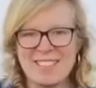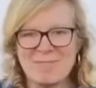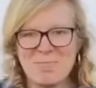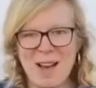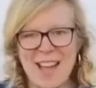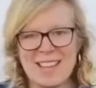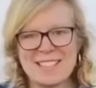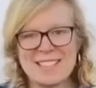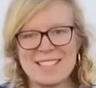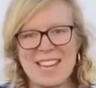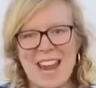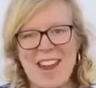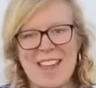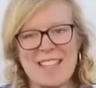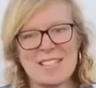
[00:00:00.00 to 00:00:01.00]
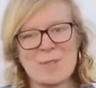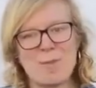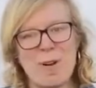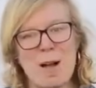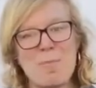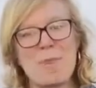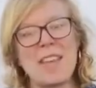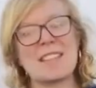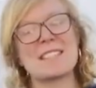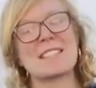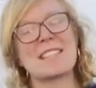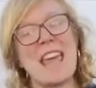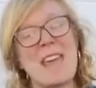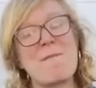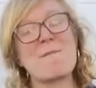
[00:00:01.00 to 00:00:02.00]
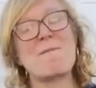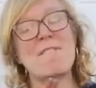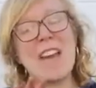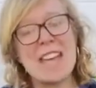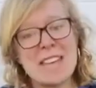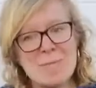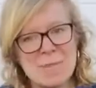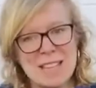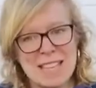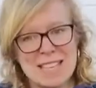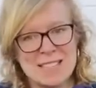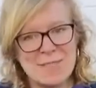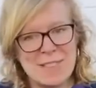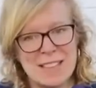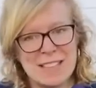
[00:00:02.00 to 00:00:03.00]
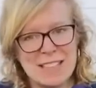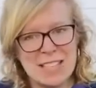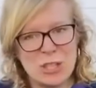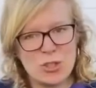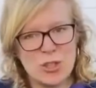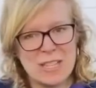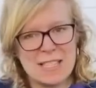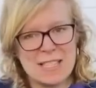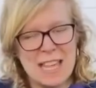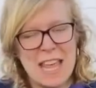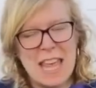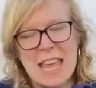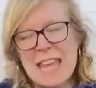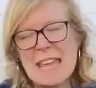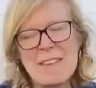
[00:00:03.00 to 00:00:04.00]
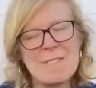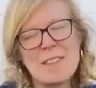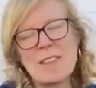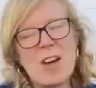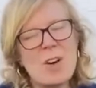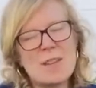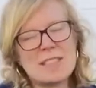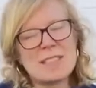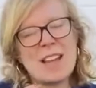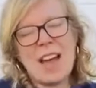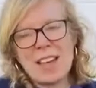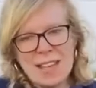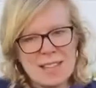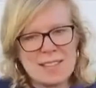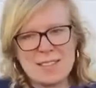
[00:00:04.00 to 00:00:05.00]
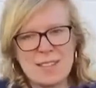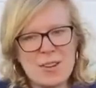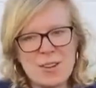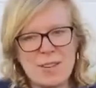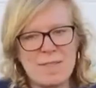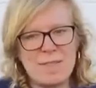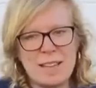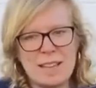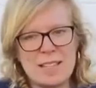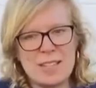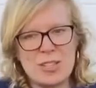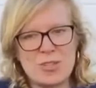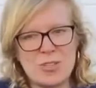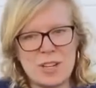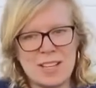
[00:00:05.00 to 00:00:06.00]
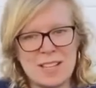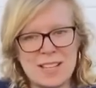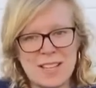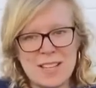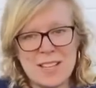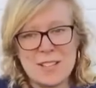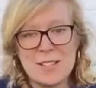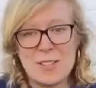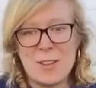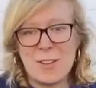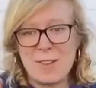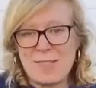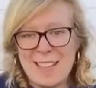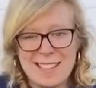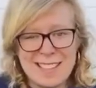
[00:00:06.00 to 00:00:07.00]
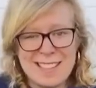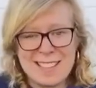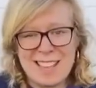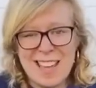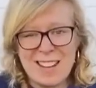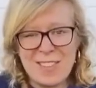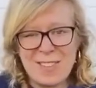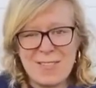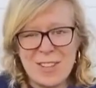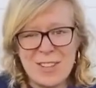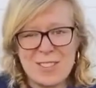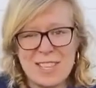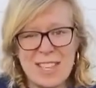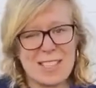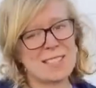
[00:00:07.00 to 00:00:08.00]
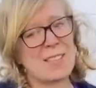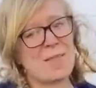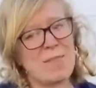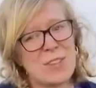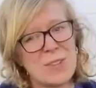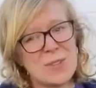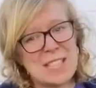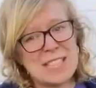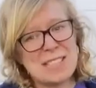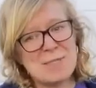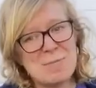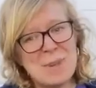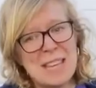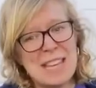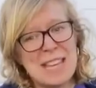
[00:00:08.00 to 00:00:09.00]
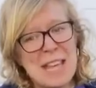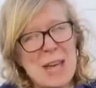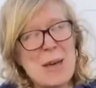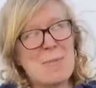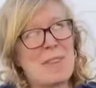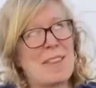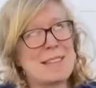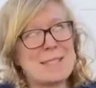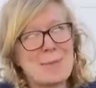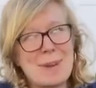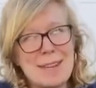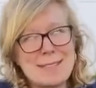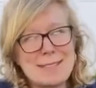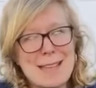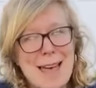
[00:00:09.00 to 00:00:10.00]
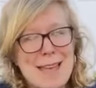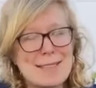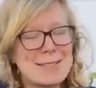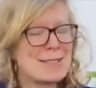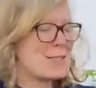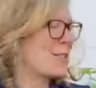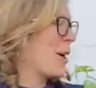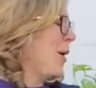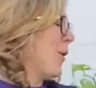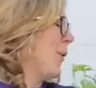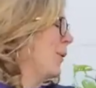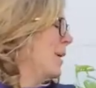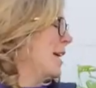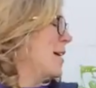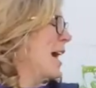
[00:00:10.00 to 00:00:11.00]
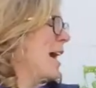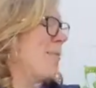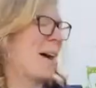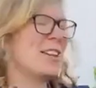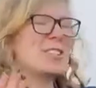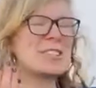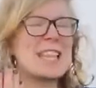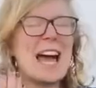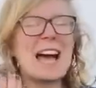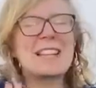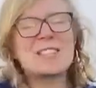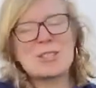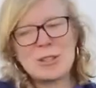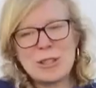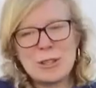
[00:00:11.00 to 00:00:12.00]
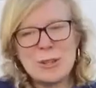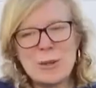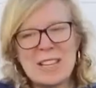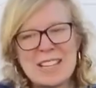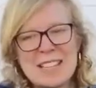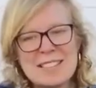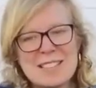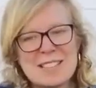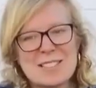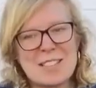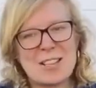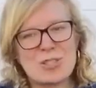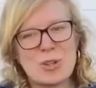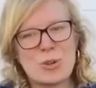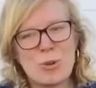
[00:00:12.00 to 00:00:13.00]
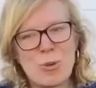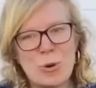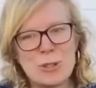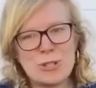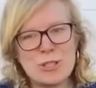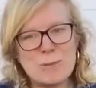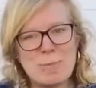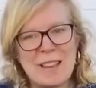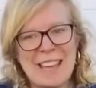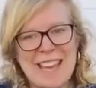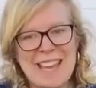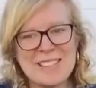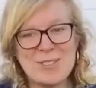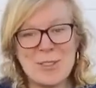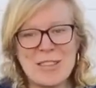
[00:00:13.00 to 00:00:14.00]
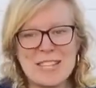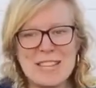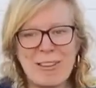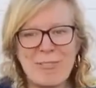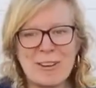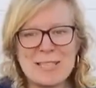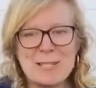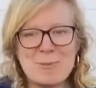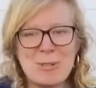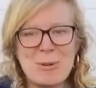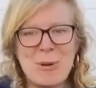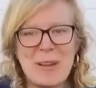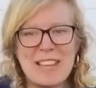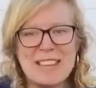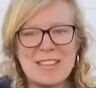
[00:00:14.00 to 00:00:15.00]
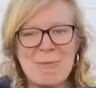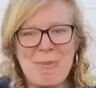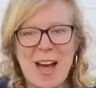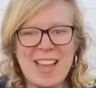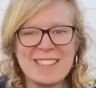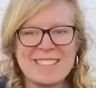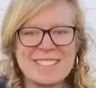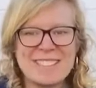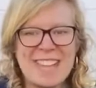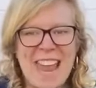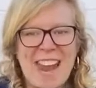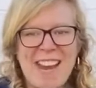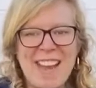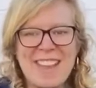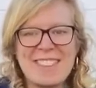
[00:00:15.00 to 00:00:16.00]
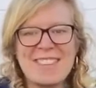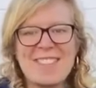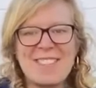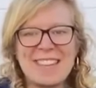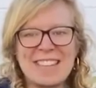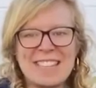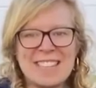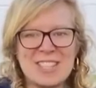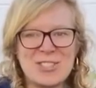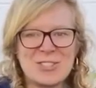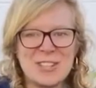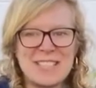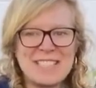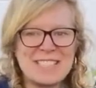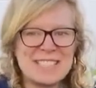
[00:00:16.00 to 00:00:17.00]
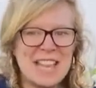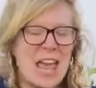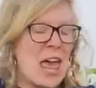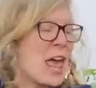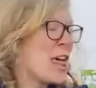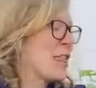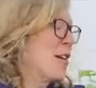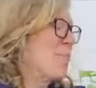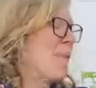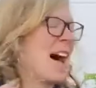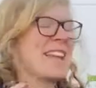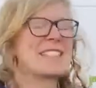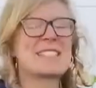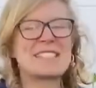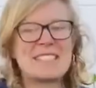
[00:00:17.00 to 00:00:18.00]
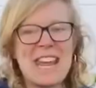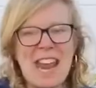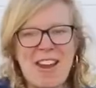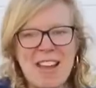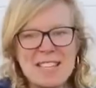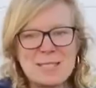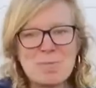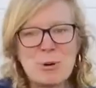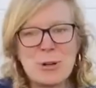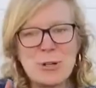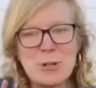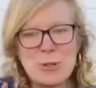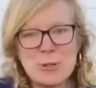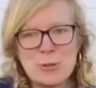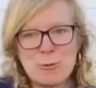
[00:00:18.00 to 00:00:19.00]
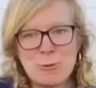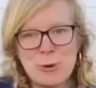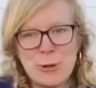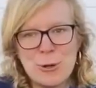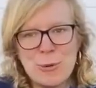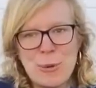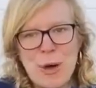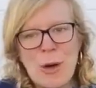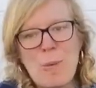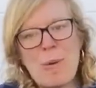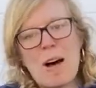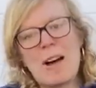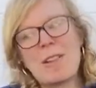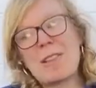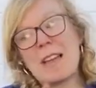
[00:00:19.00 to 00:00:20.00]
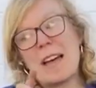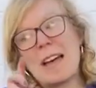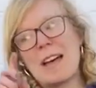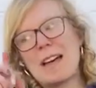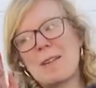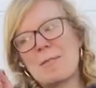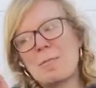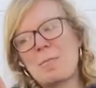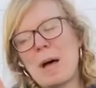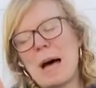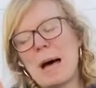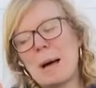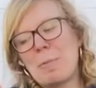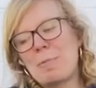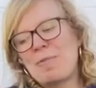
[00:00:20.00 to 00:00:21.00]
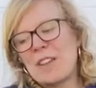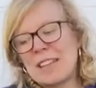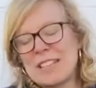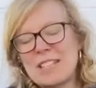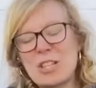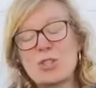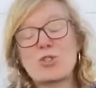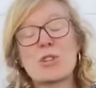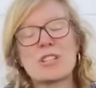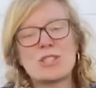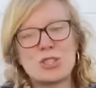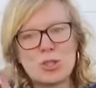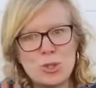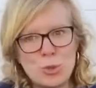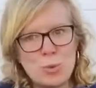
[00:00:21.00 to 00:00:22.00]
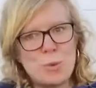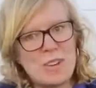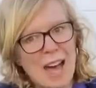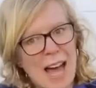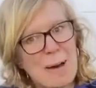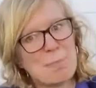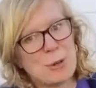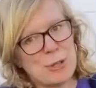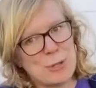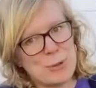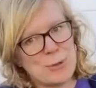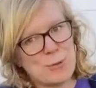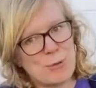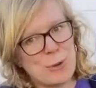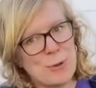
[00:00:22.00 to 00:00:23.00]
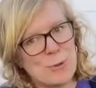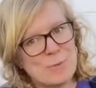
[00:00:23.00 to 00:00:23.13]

MONSTERA is from the same family as philodendrons, even though it's not considered a philodendron. So if that gets kind of confusing, it's confusing to me, but that's what it says. So I just had to include it because it's such a gorgeous plant. So the difference between the MONSTERA and the philodendrons, the MONSTERAs produce fruit, while the philodendrons do not produce fruit.